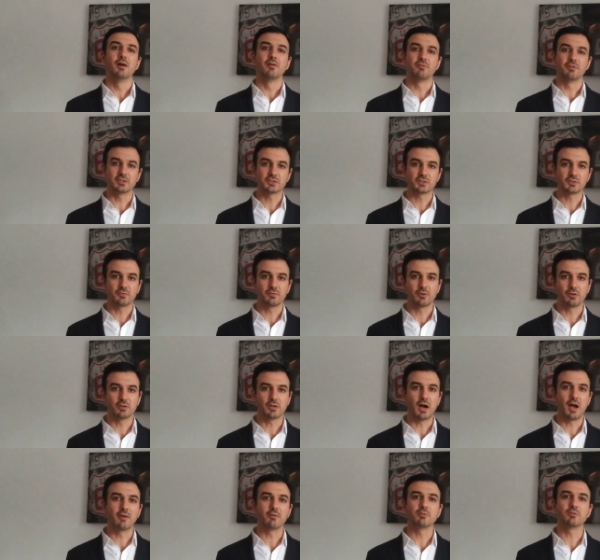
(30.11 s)
First of
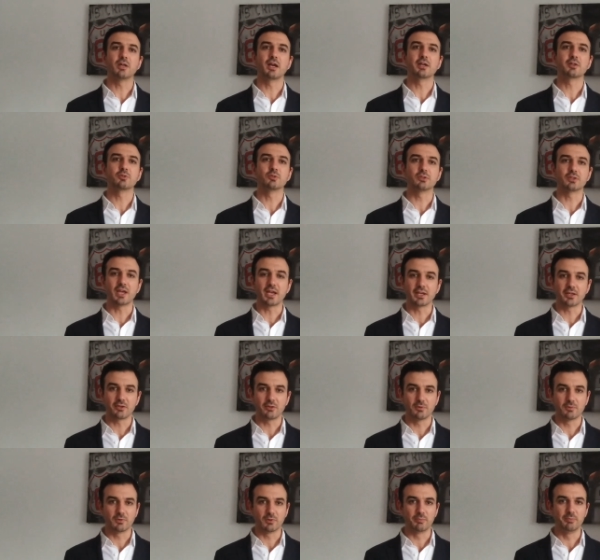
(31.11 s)
all, I would like to thank
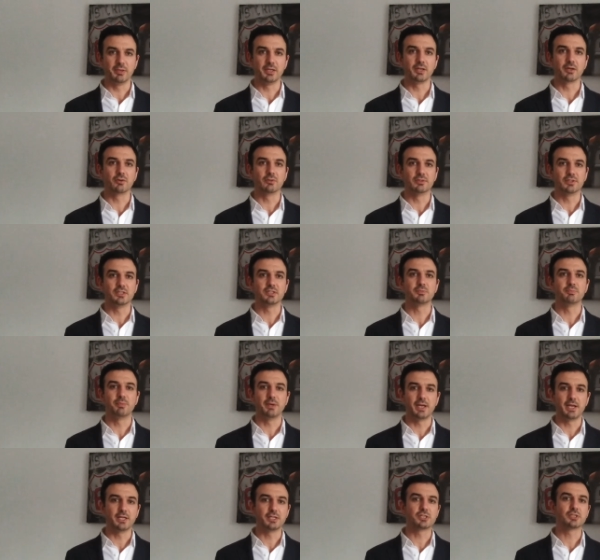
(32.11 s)
you for being on this
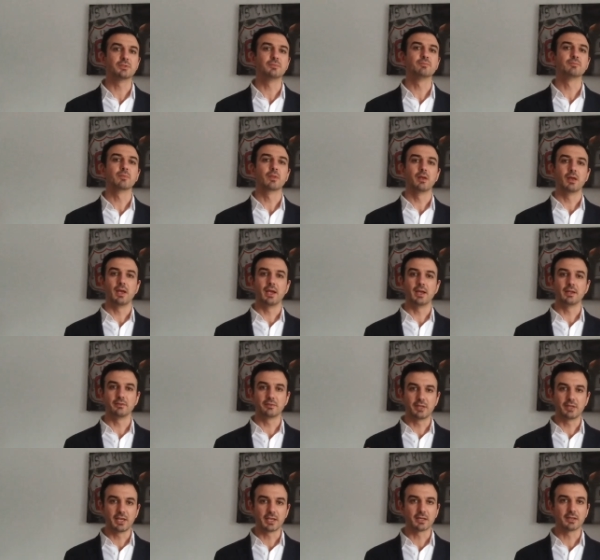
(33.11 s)
page and
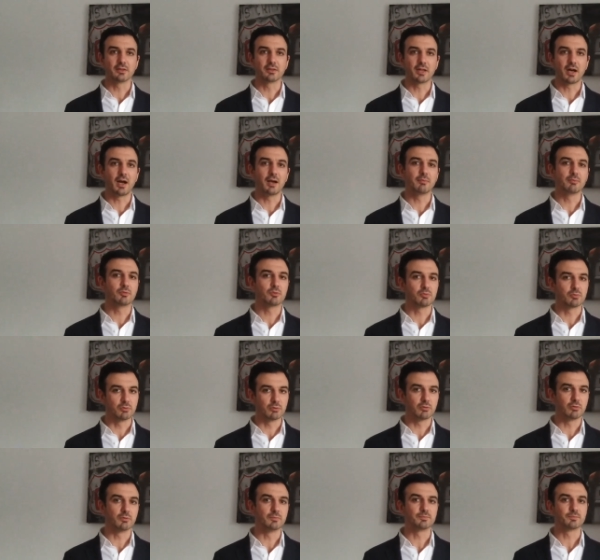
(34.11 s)
taking time
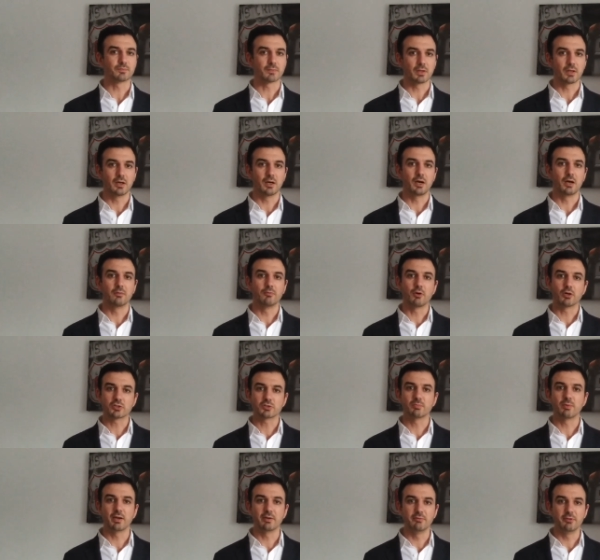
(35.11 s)
to
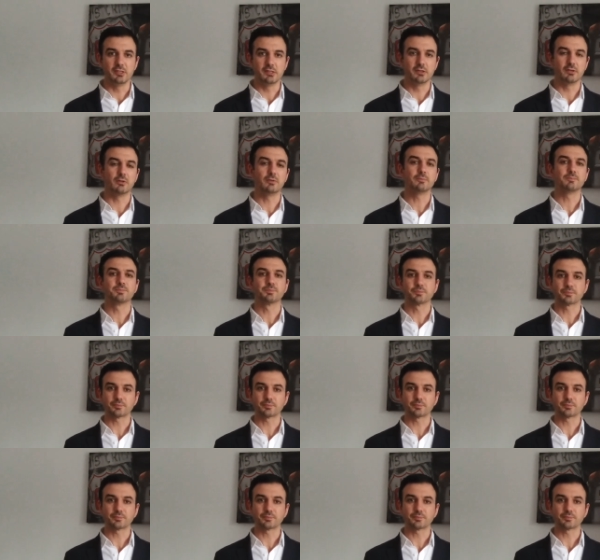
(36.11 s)
watch my video.